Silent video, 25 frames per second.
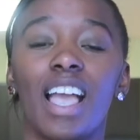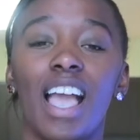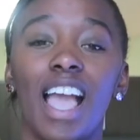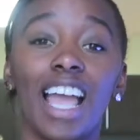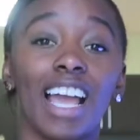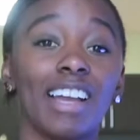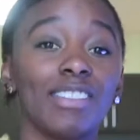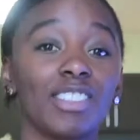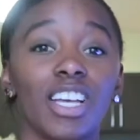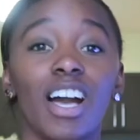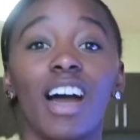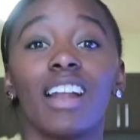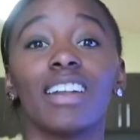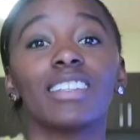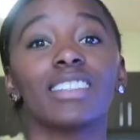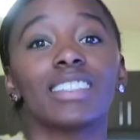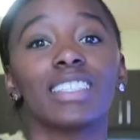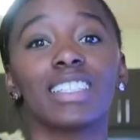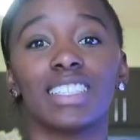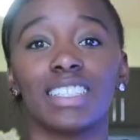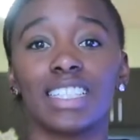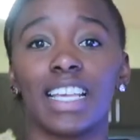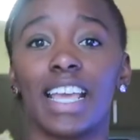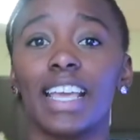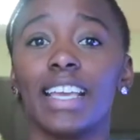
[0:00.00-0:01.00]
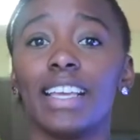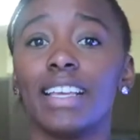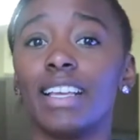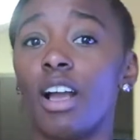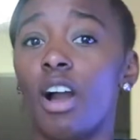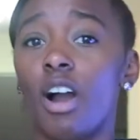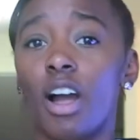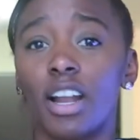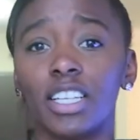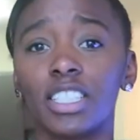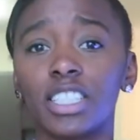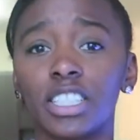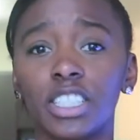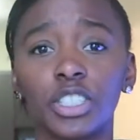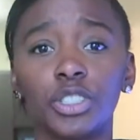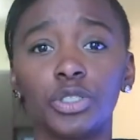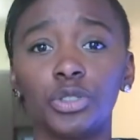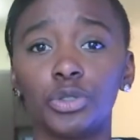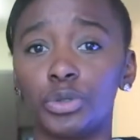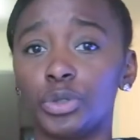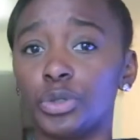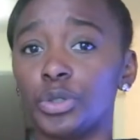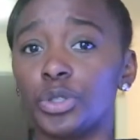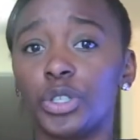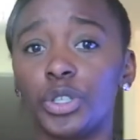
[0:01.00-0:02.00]
I have to honestly say, it honestly
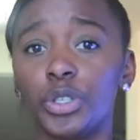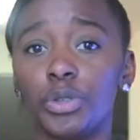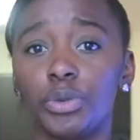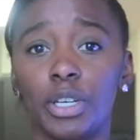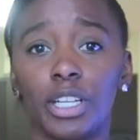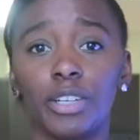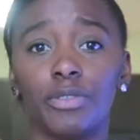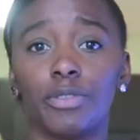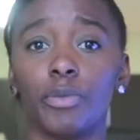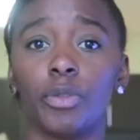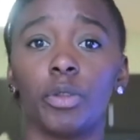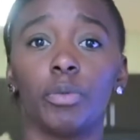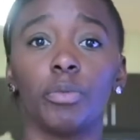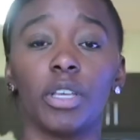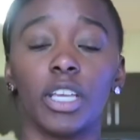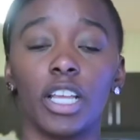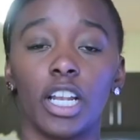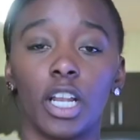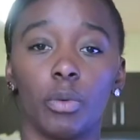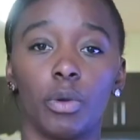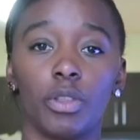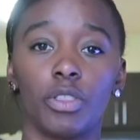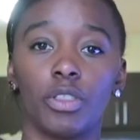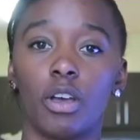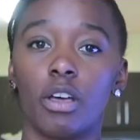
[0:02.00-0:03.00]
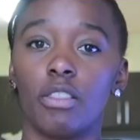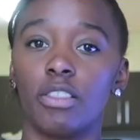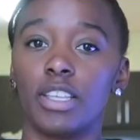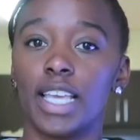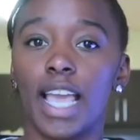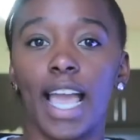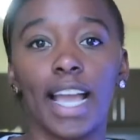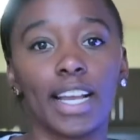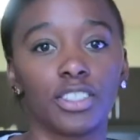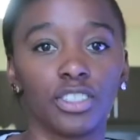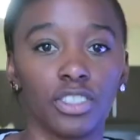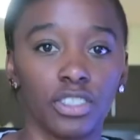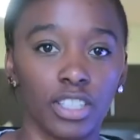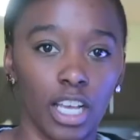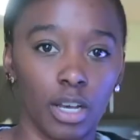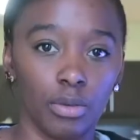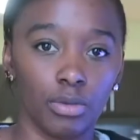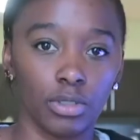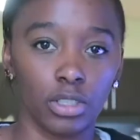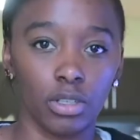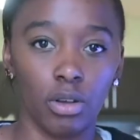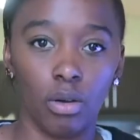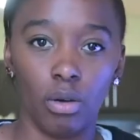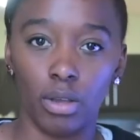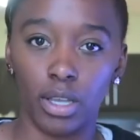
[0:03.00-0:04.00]
drew you in from the beginning with all the action that
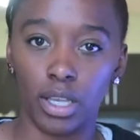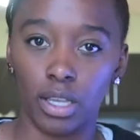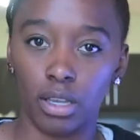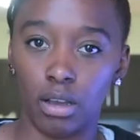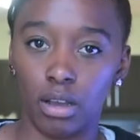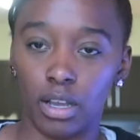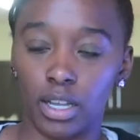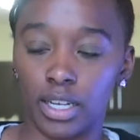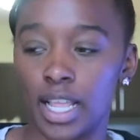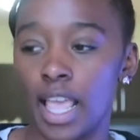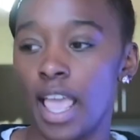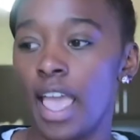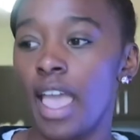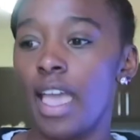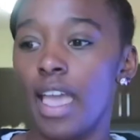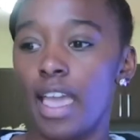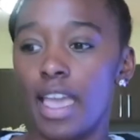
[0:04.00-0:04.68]
was going on,